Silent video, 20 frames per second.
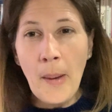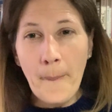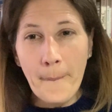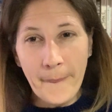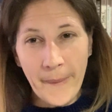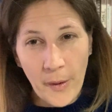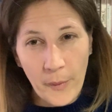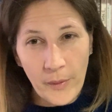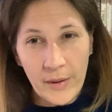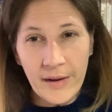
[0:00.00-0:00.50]

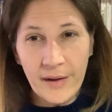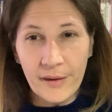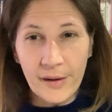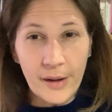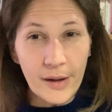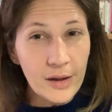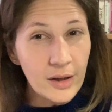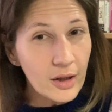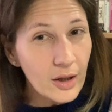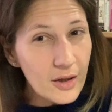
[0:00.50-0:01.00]
Meanwhile, there
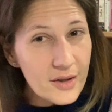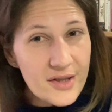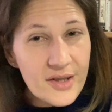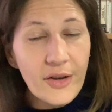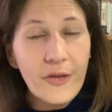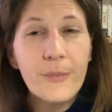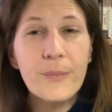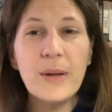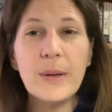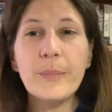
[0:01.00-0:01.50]
are lots
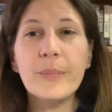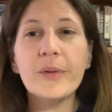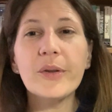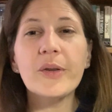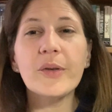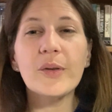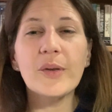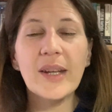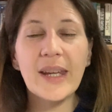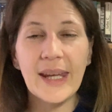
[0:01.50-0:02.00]
of people
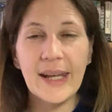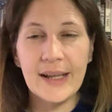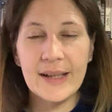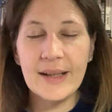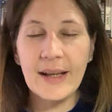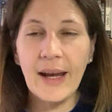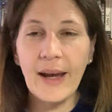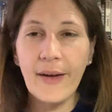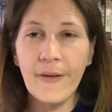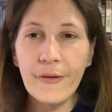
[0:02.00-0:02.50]
who can't
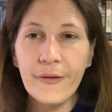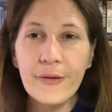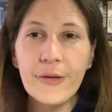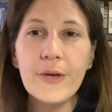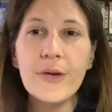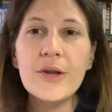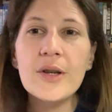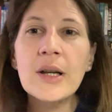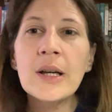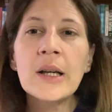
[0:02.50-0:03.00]
have
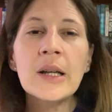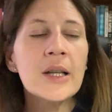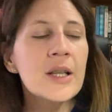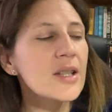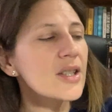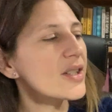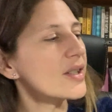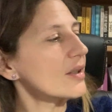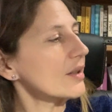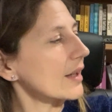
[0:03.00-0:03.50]
food
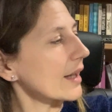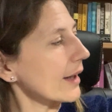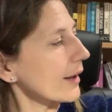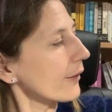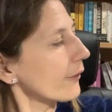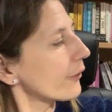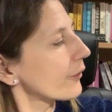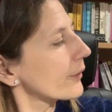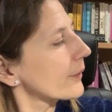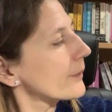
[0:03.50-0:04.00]
to
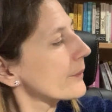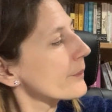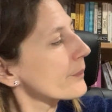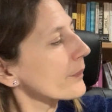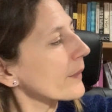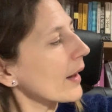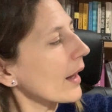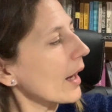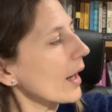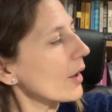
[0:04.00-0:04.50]
live.
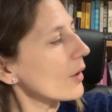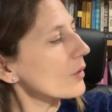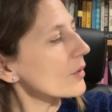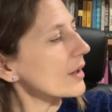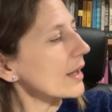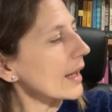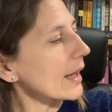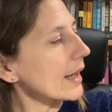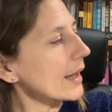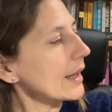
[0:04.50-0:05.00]

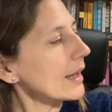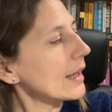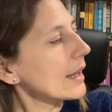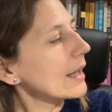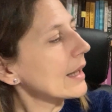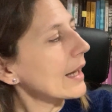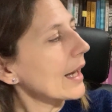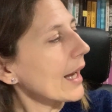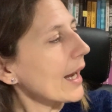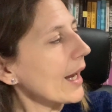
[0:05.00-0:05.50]
Okay,
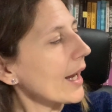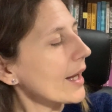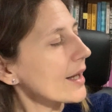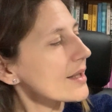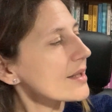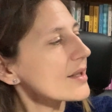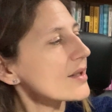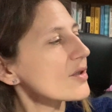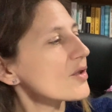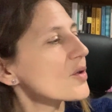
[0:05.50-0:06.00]

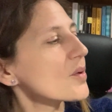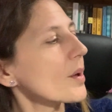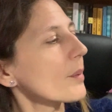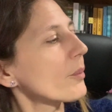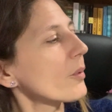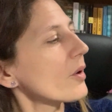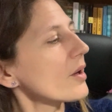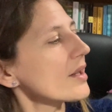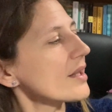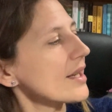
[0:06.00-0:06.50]
and to
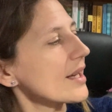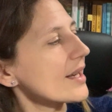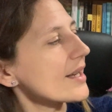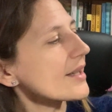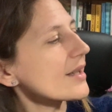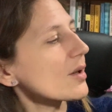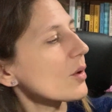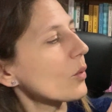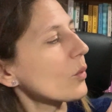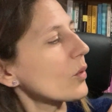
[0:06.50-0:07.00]
avoid
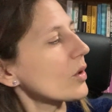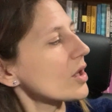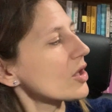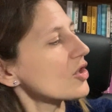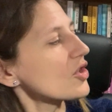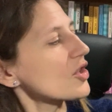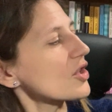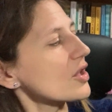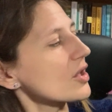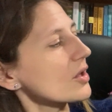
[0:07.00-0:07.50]
this, we
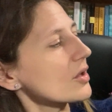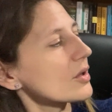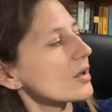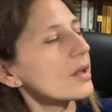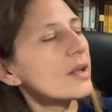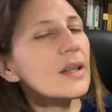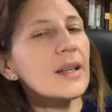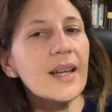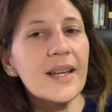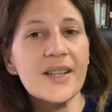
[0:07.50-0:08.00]
should
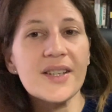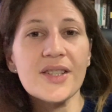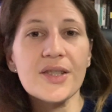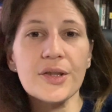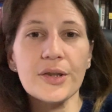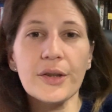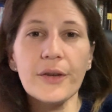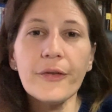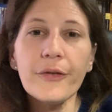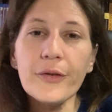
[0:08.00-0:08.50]

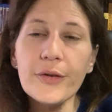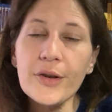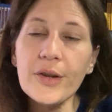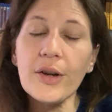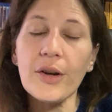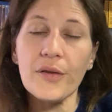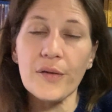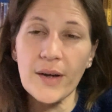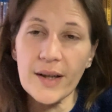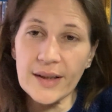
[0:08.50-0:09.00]
store food
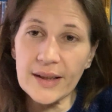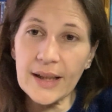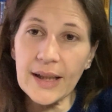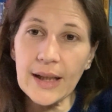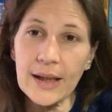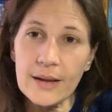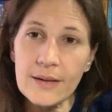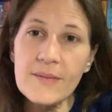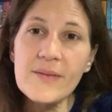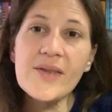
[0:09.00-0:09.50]
correctly,
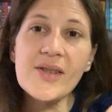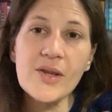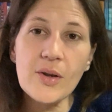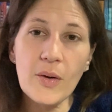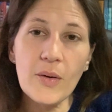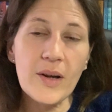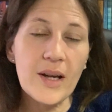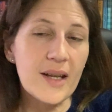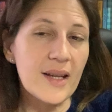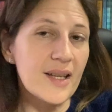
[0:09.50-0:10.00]

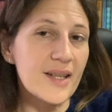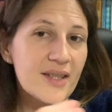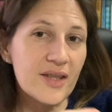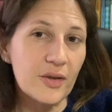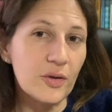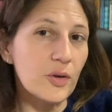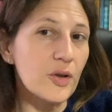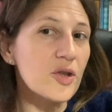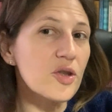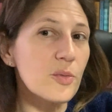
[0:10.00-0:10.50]
so it is
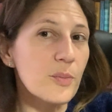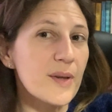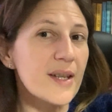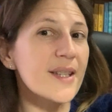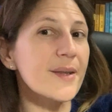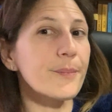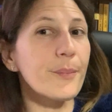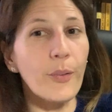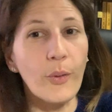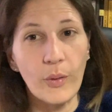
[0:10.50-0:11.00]
not going to be
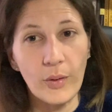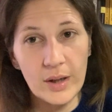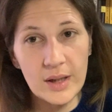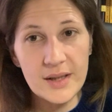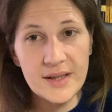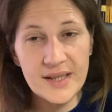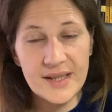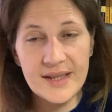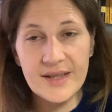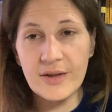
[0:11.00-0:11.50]

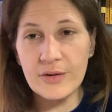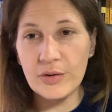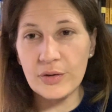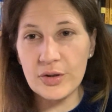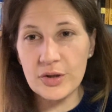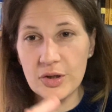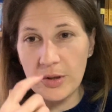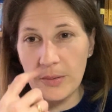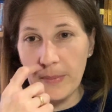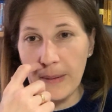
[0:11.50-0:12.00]
spoiled, it's not
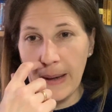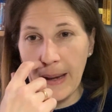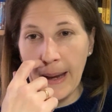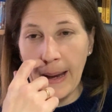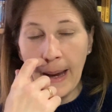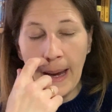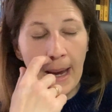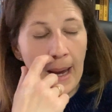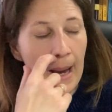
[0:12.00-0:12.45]
going to be